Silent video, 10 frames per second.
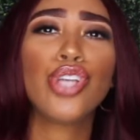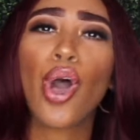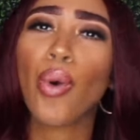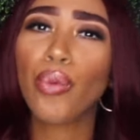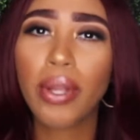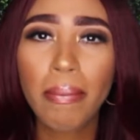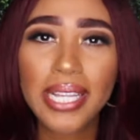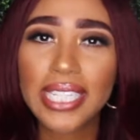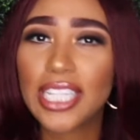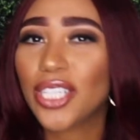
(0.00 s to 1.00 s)
don't want to
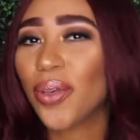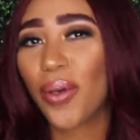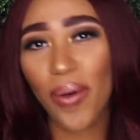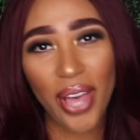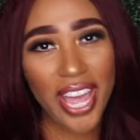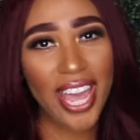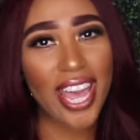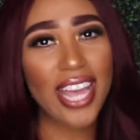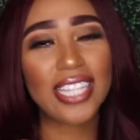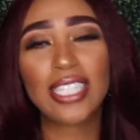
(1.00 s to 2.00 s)
miss it, so go
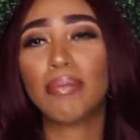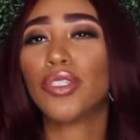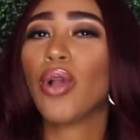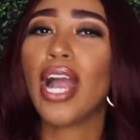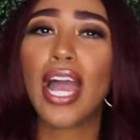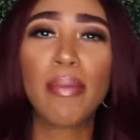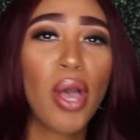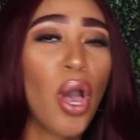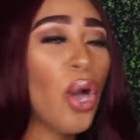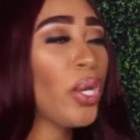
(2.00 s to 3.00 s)
ahead and subscribe.
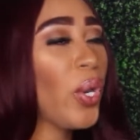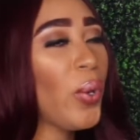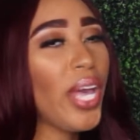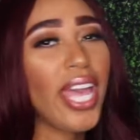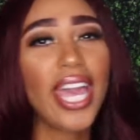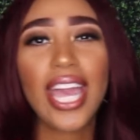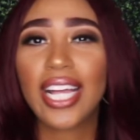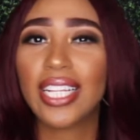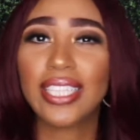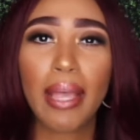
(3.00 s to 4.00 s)
Go ahead and
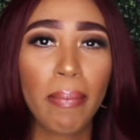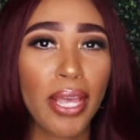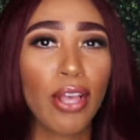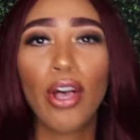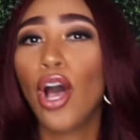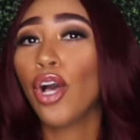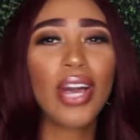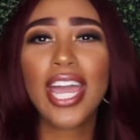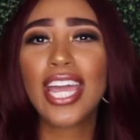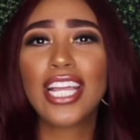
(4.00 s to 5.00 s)
click that bell. Go
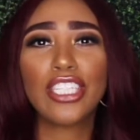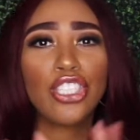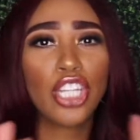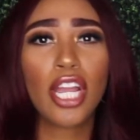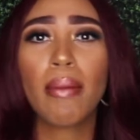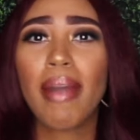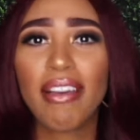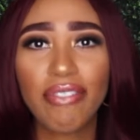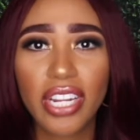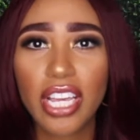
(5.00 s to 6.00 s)
ahead and share my
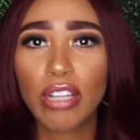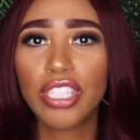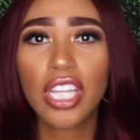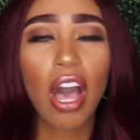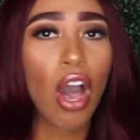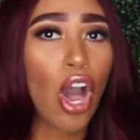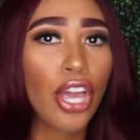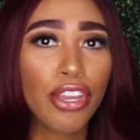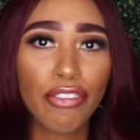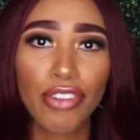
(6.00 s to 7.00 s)
video to all
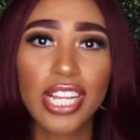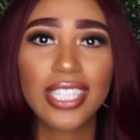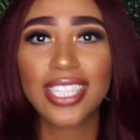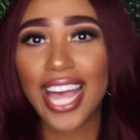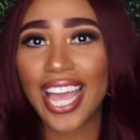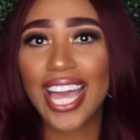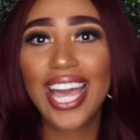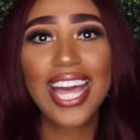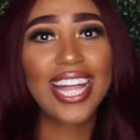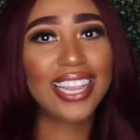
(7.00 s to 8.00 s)
your friends. Like,
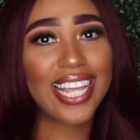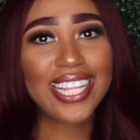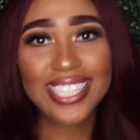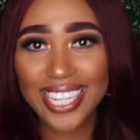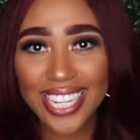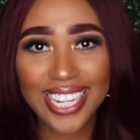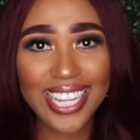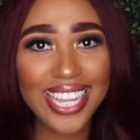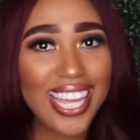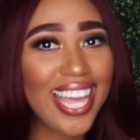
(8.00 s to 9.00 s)
let's get
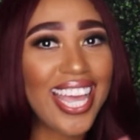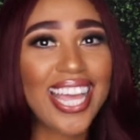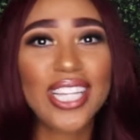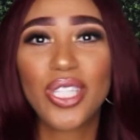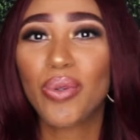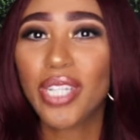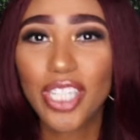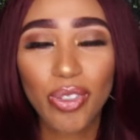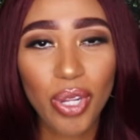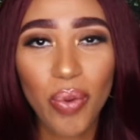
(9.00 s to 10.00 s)
it. It's
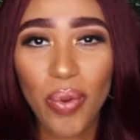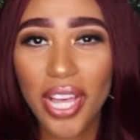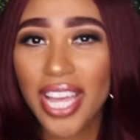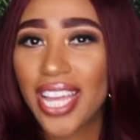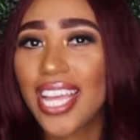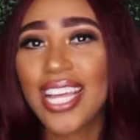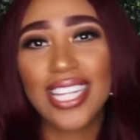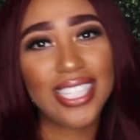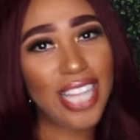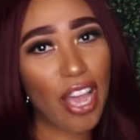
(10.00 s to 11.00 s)
2021.
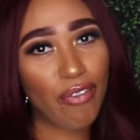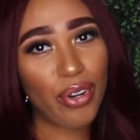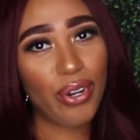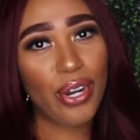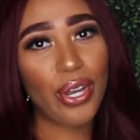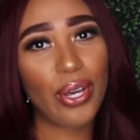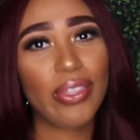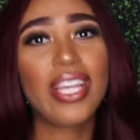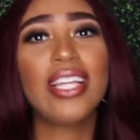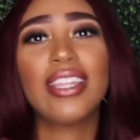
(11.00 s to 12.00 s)
It's time for growth.
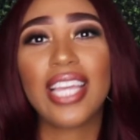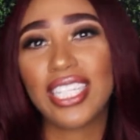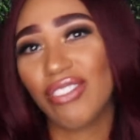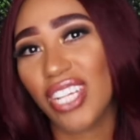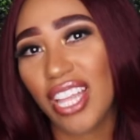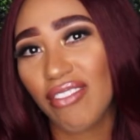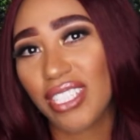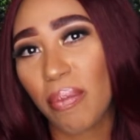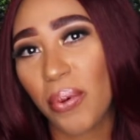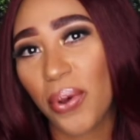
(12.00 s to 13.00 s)
Thanks for your love and
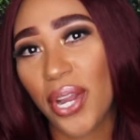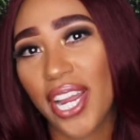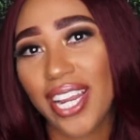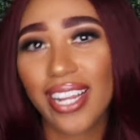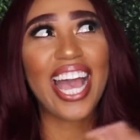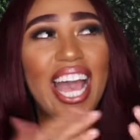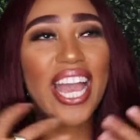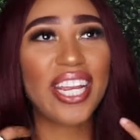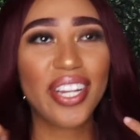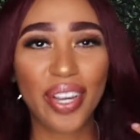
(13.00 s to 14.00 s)
support.
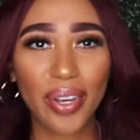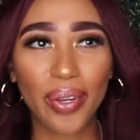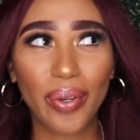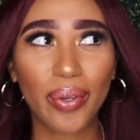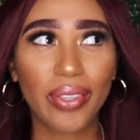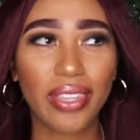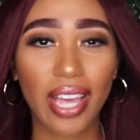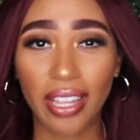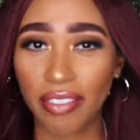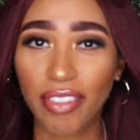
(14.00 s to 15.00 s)
I know, the
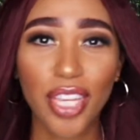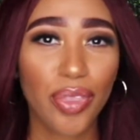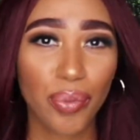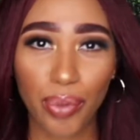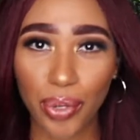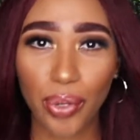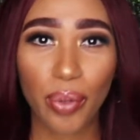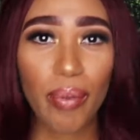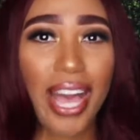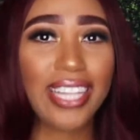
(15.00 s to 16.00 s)
elephant in the
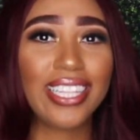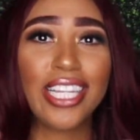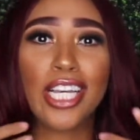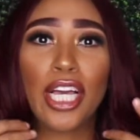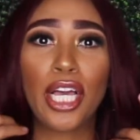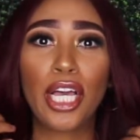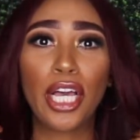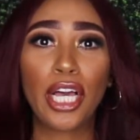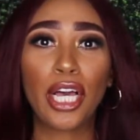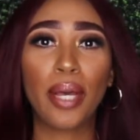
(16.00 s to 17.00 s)
room, I look
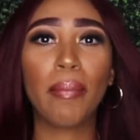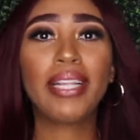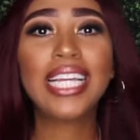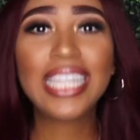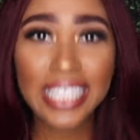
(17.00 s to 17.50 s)
completely